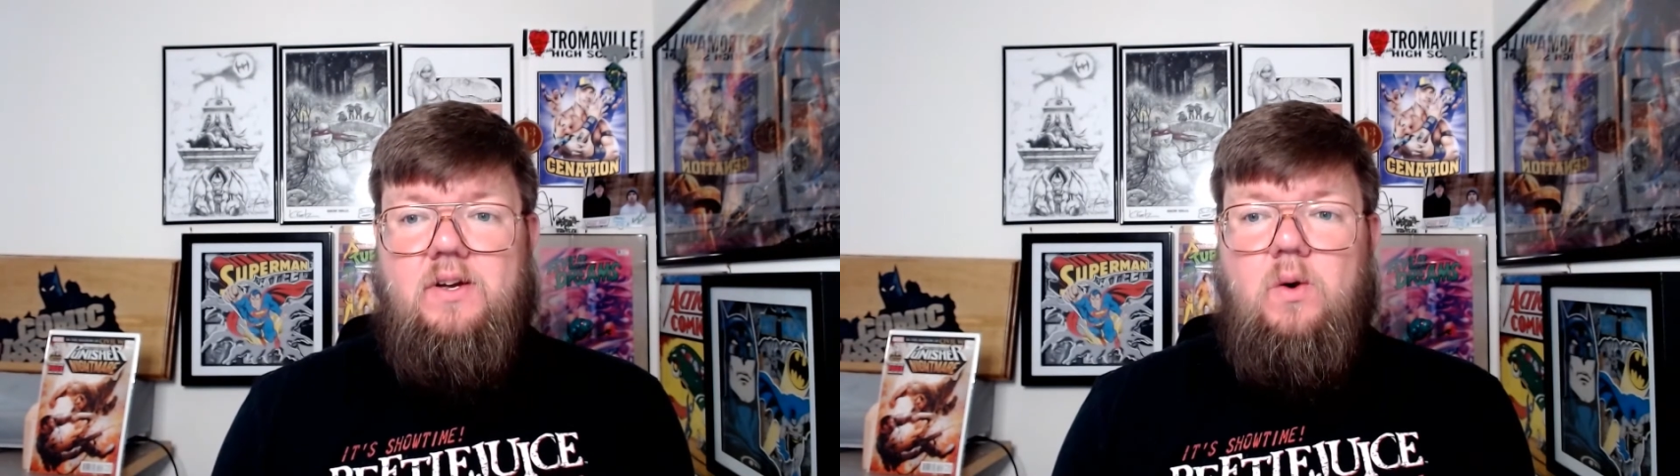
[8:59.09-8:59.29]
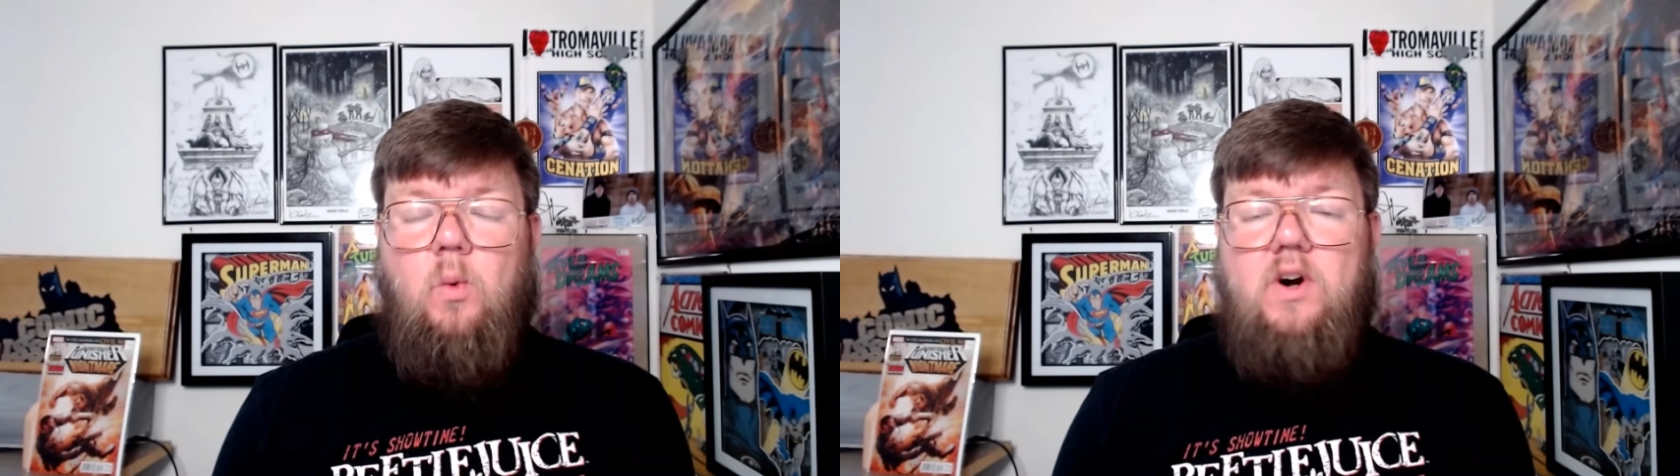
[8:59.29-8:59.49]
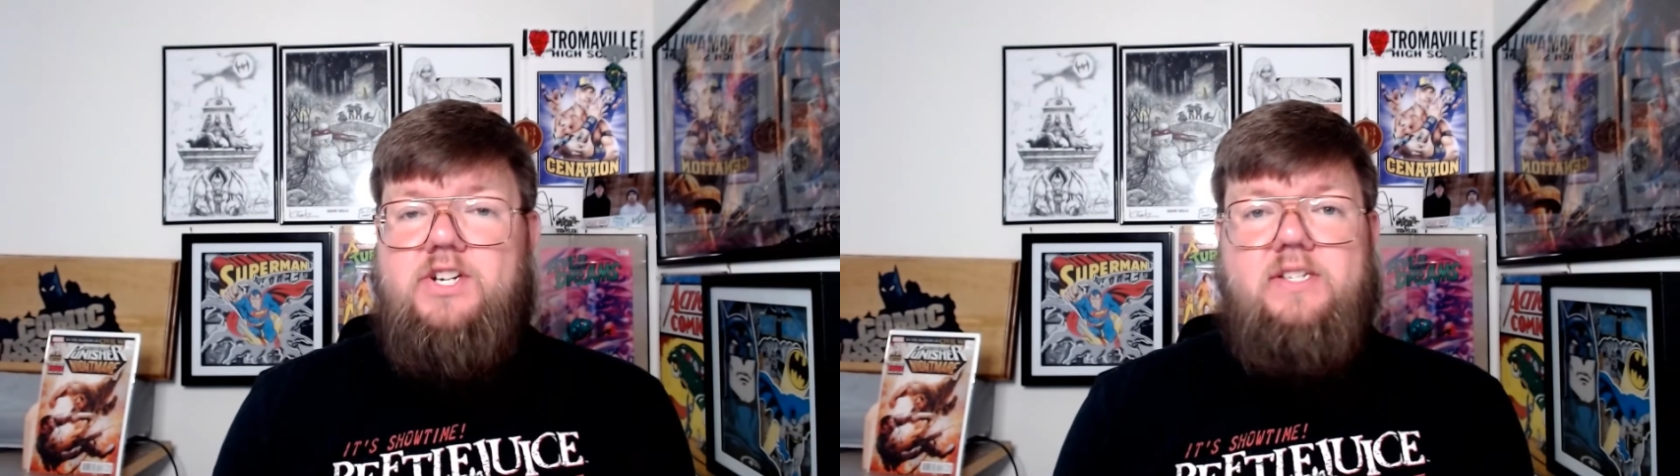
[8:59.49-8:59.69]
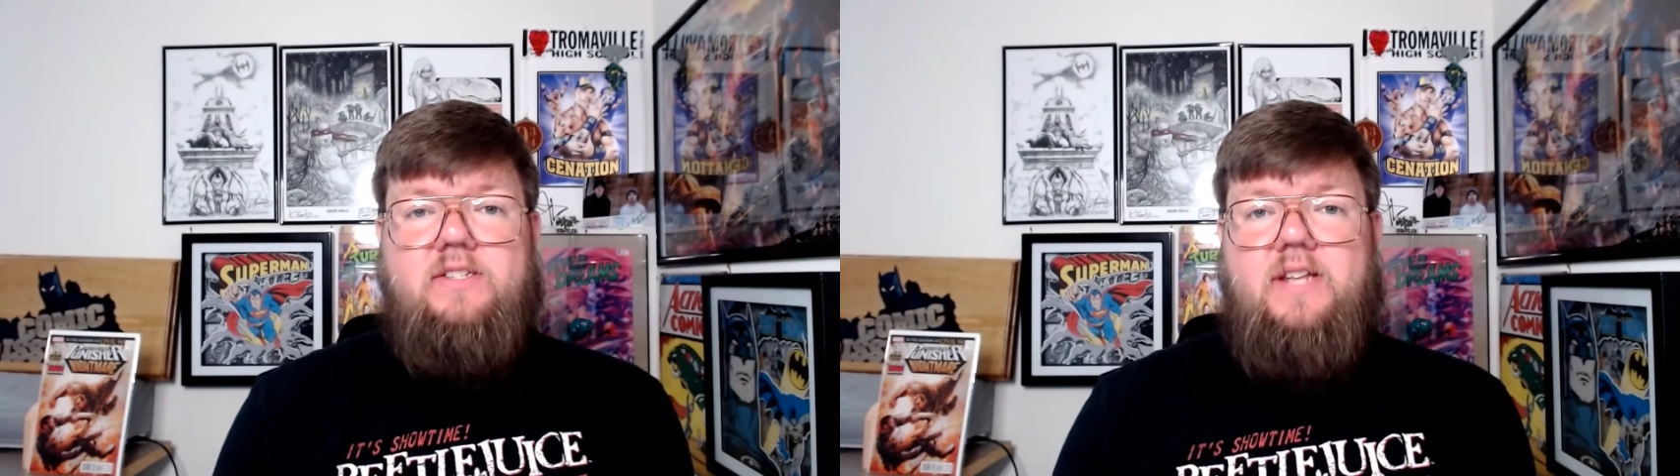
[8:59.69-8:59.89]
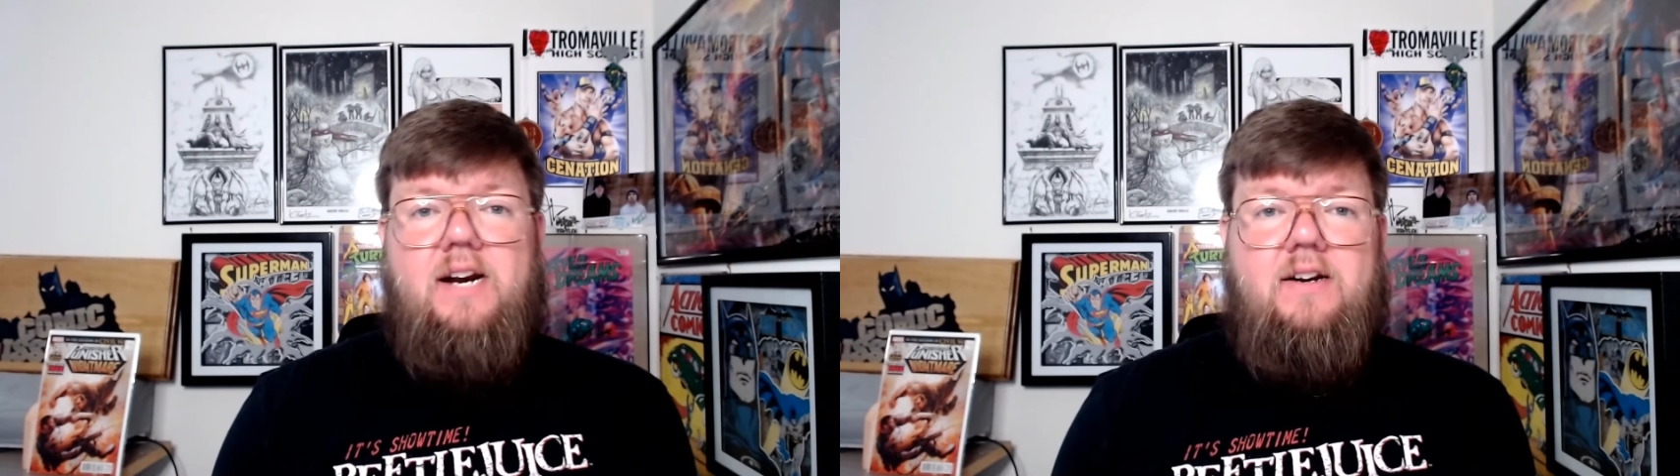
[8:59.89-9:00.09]
were just
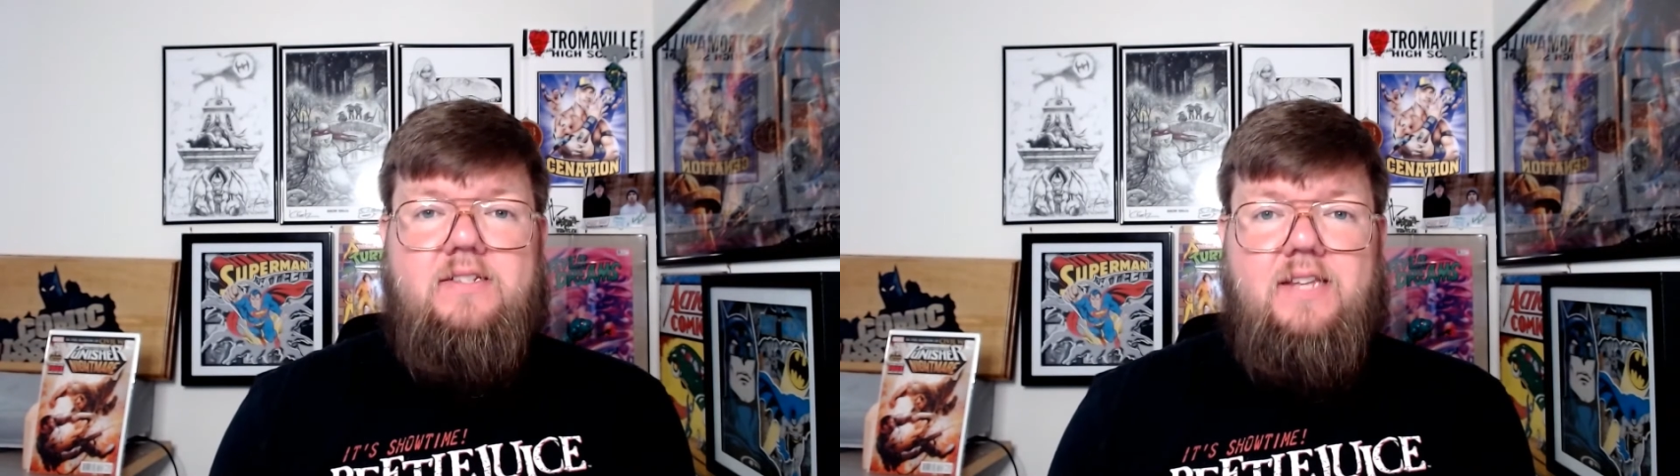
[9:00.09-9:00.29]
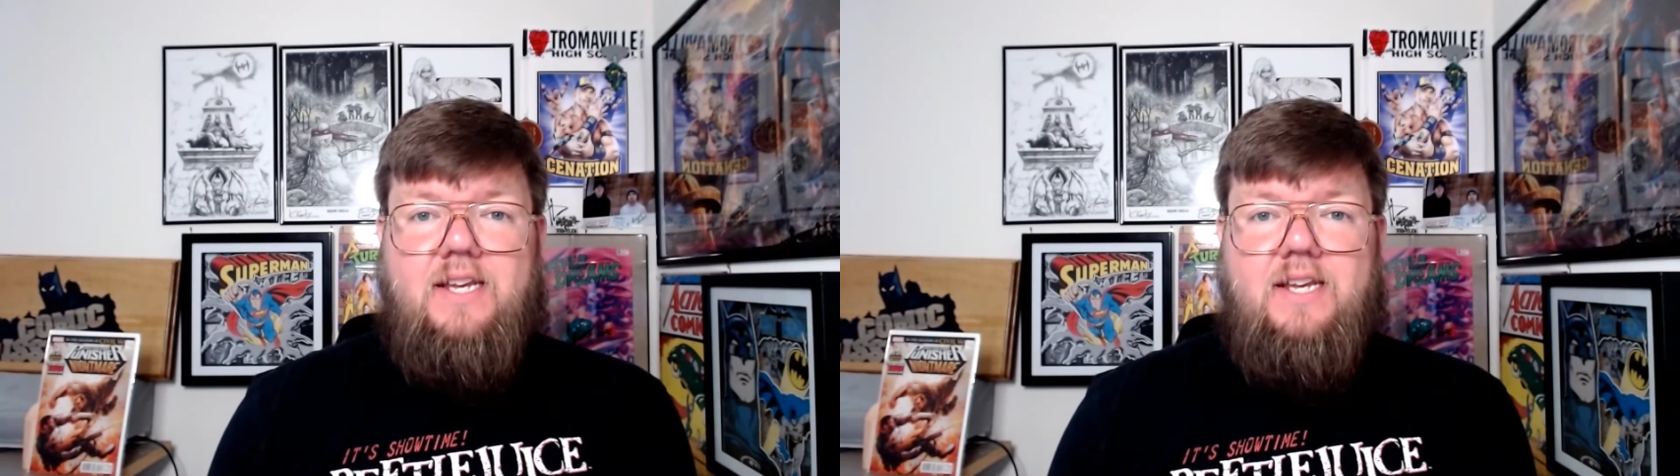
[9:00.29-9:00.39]
there as like